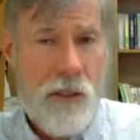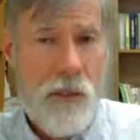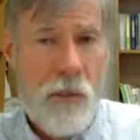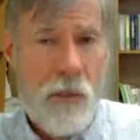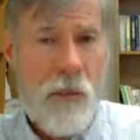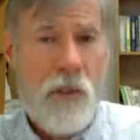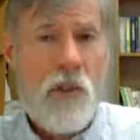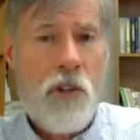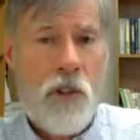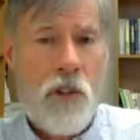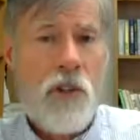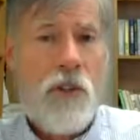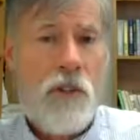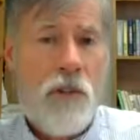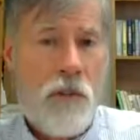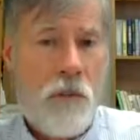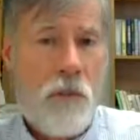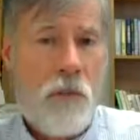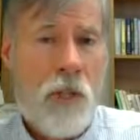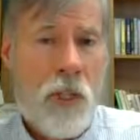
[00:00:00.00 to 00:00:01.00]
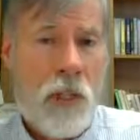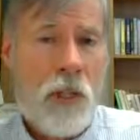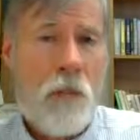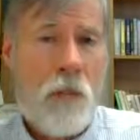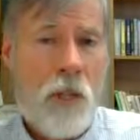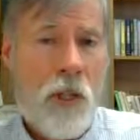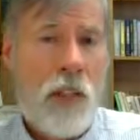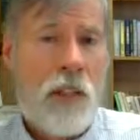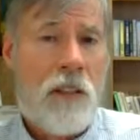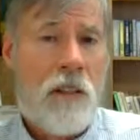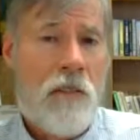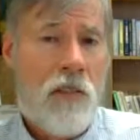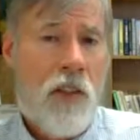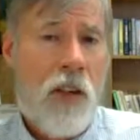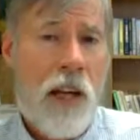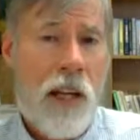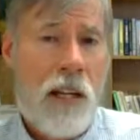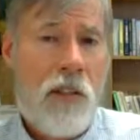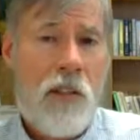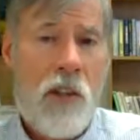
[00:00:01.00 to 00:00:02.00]
research,
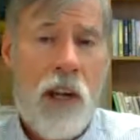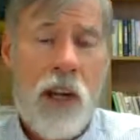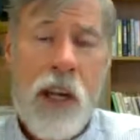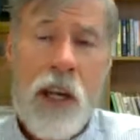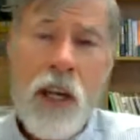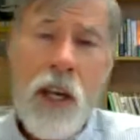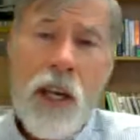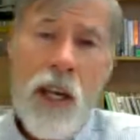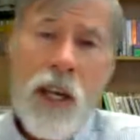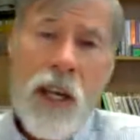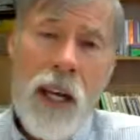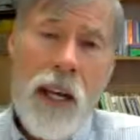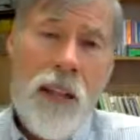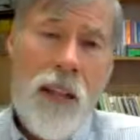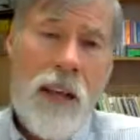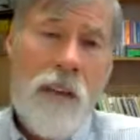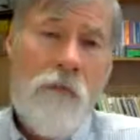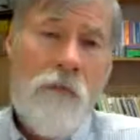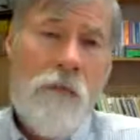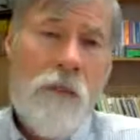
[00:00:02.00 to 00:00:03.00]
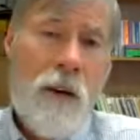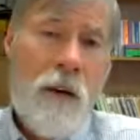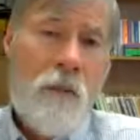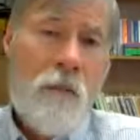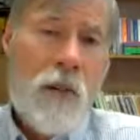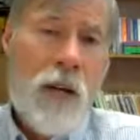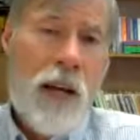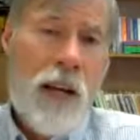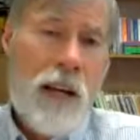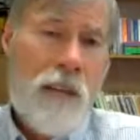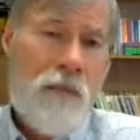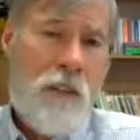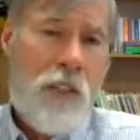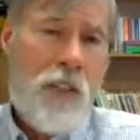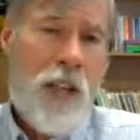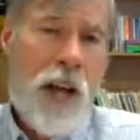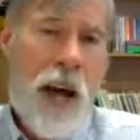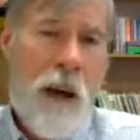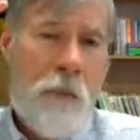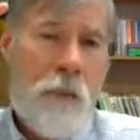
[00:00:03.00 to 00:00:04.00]
science. And then from kind of the
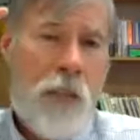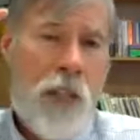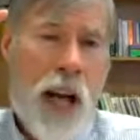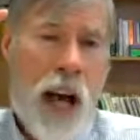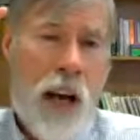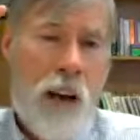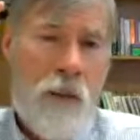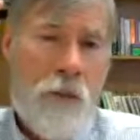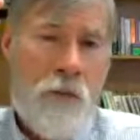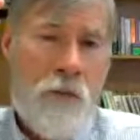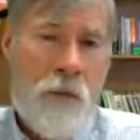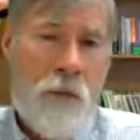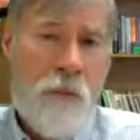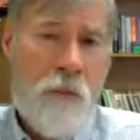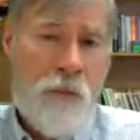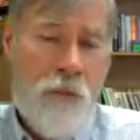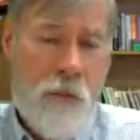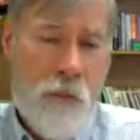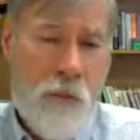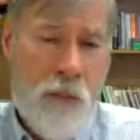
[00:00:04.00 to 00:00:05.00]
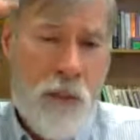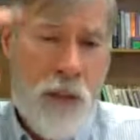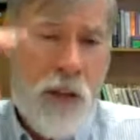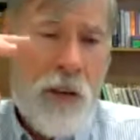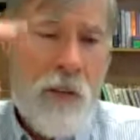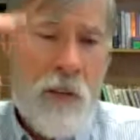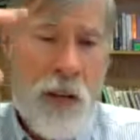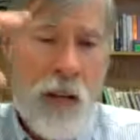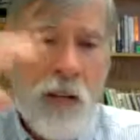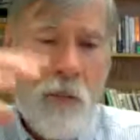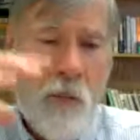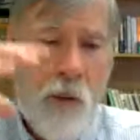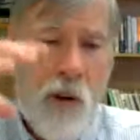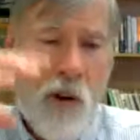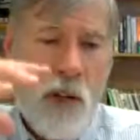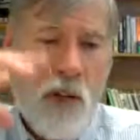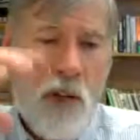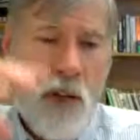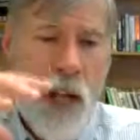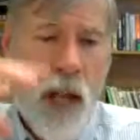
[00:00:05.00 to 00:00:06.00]
top down, from theory and more
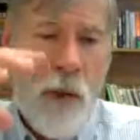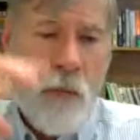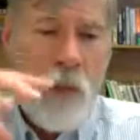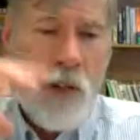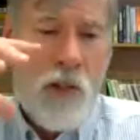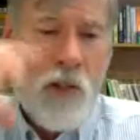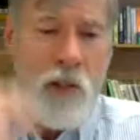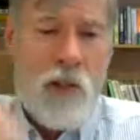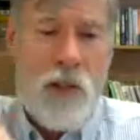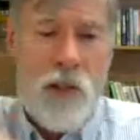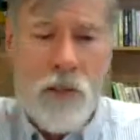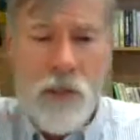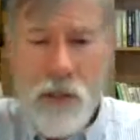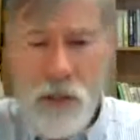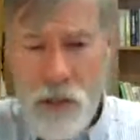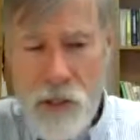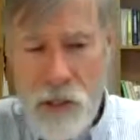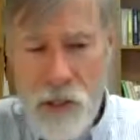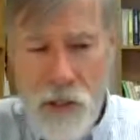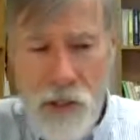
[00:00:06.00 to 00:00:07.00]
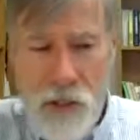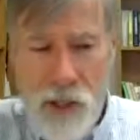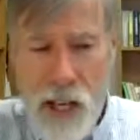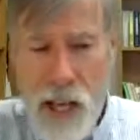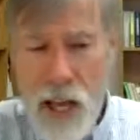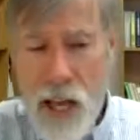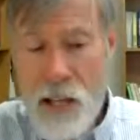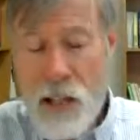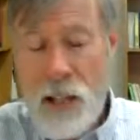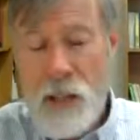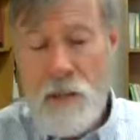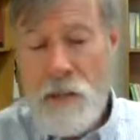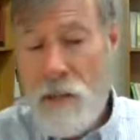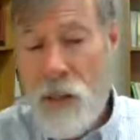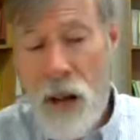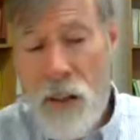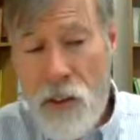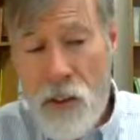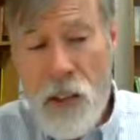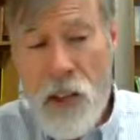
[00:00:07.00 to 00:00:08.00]
established and in
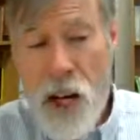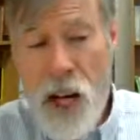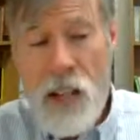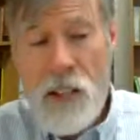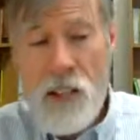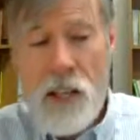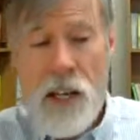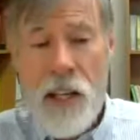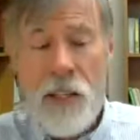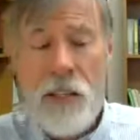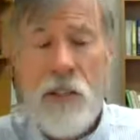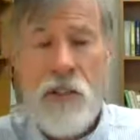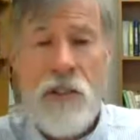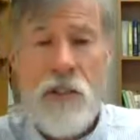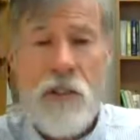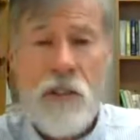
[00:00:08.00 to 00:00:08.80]
other contexts,